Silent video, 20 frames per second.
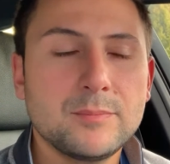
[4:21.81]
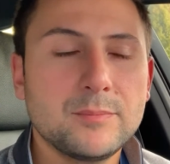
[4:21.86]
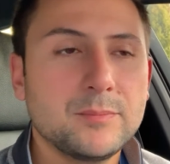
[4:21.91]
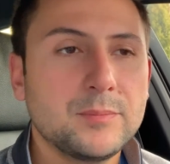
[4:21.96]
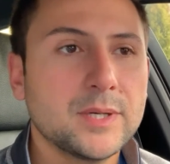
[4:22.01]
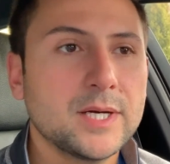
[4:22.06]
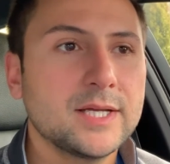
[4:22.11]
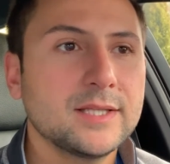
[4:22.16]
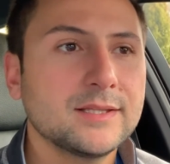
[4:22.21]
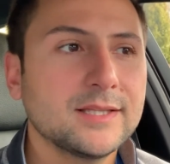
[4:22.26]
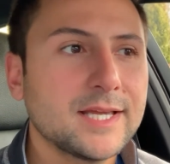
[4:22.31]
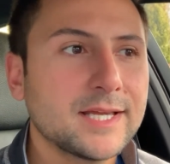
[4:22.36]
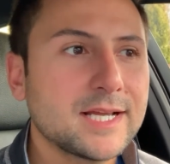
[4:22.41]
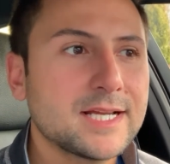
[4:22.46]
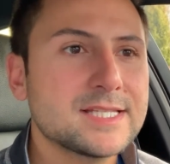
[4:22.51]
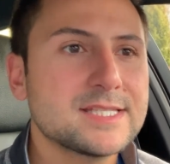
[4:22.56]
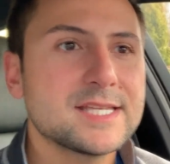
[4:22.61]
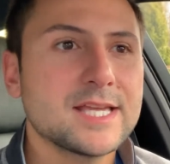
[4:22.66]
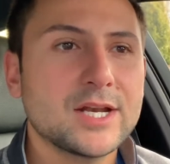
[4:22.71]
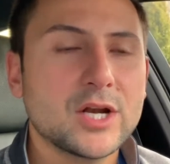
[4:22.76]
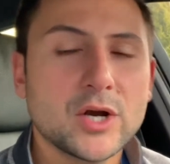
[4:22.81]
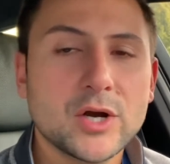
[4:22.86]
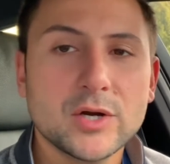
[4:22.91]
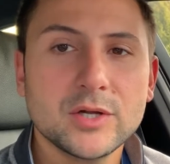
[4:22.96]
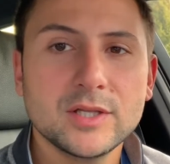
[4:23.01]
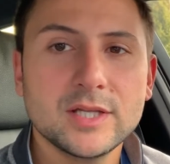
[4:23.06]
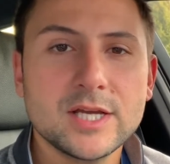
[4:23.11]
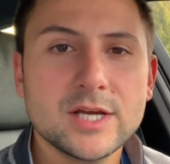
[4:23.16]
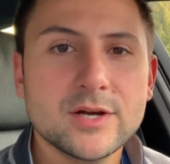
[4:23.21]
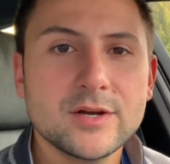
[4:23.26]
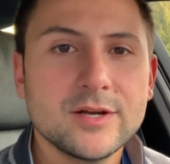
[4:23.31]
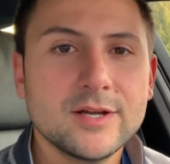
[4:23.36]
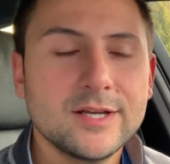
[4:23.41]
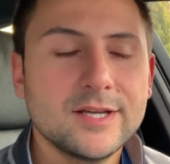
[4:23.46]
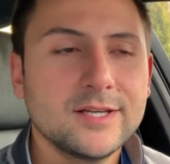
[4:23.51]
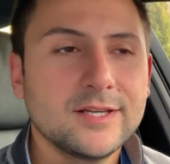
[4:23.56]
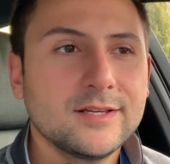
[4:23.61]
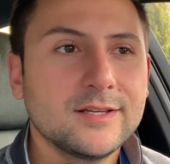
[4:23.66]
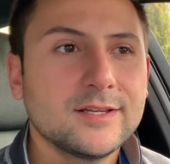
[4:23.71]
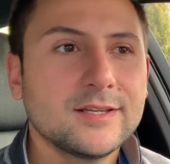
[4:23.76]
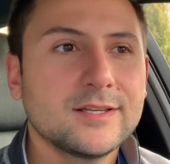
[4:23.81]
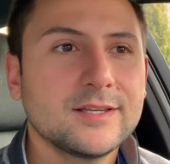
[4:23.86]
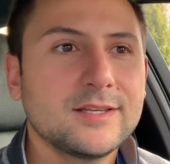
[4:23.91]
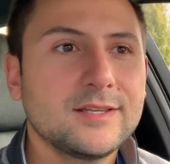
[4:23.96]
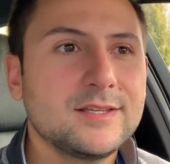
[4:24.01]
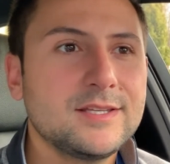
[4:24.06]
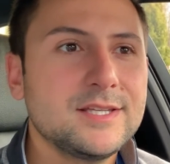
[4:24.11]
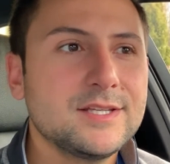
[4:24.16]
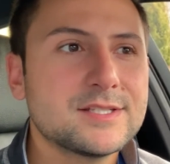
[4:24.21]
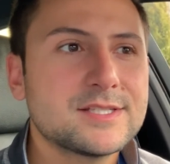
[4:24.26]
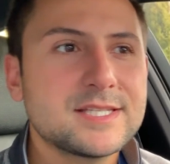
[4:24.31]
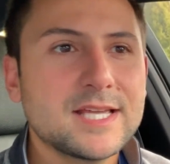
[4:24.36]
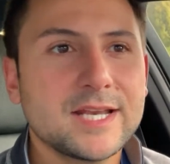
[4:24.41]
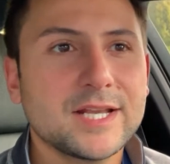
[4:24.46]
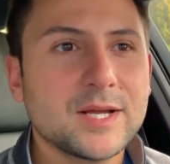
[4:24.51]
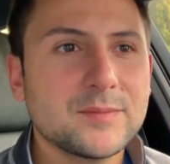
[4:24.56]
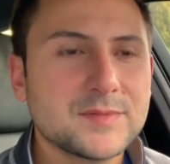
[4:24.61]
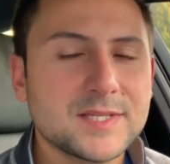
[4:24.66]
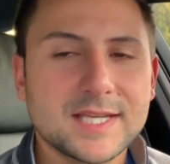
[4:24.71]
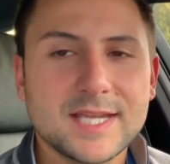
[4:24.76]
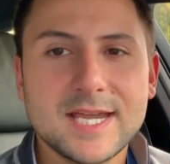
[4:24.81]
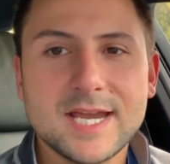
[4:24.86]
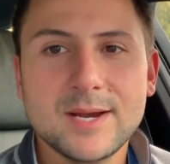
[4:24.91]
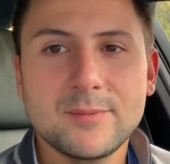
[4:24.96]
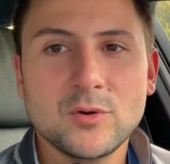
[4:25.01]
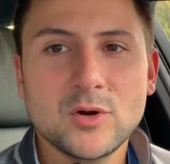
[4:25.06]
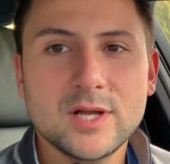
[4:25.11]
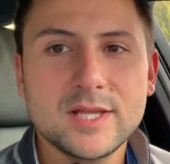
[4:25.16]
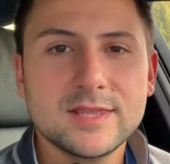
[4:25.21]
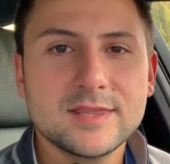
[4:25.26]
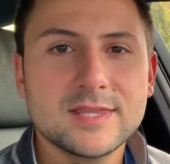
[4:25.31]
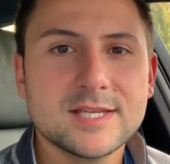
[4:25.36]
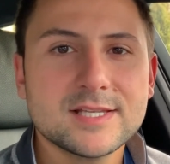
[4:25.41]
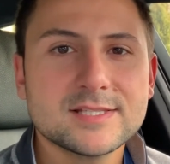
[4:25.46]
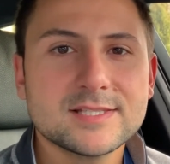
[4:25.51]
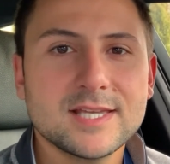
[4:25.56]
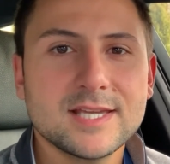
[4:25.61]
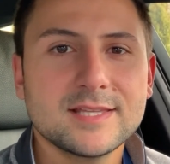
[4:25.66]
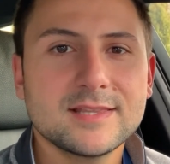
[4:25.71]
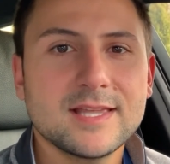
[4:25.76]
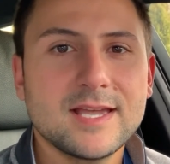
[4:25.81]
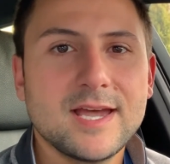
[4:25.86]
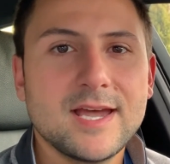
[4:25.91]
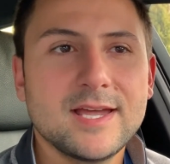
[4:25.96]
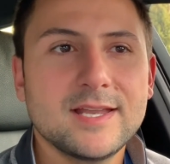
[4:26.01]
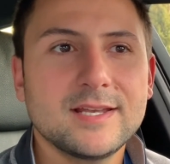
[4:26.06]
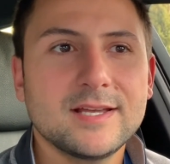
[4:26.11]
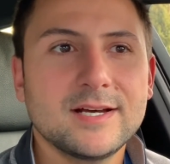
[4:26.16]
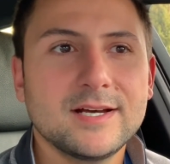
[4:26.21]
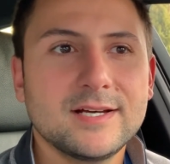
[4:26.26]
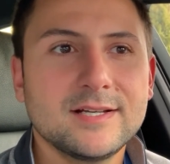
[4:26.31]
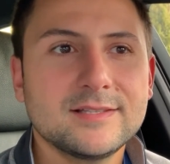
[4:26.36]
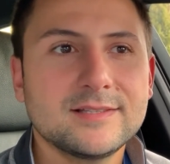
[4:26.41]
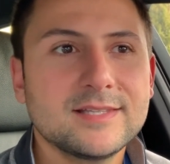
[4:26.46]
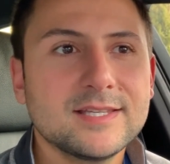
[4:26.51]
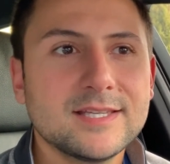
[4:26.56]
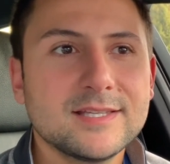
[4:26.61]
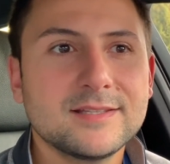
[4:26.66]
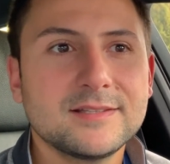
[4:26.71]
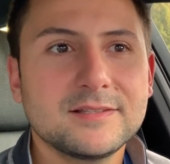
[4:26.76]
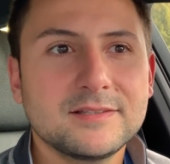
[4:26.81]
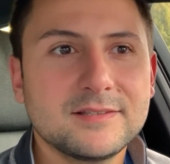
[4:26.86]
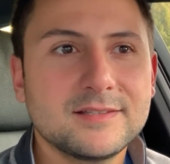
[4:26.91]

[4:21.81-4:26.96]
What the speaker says: But like I said earlier, setting up the camera and things like that did